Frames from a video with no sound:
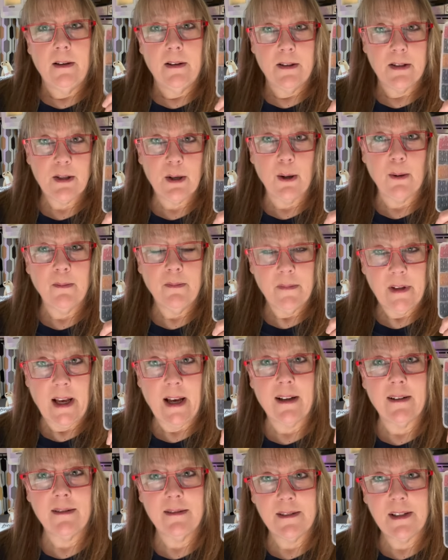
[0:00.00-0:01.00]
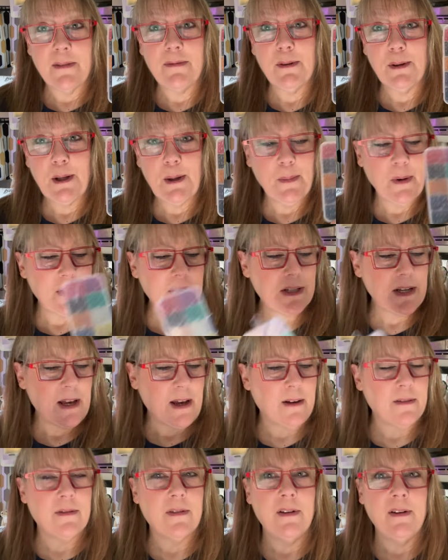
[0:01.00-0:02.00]
so yeah, definitely a must
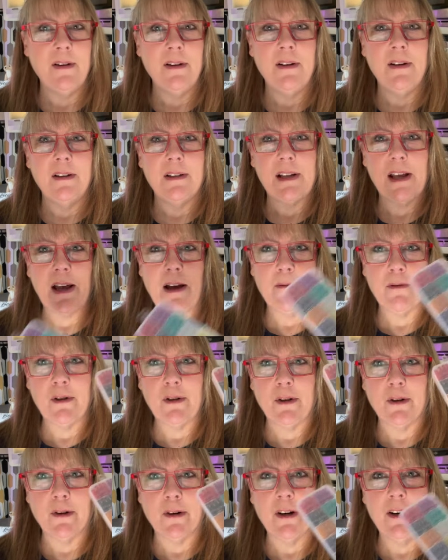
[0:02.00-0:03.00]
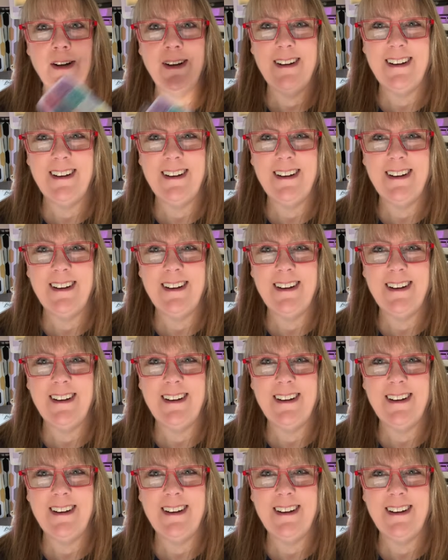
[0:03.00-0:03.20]
have to have in your,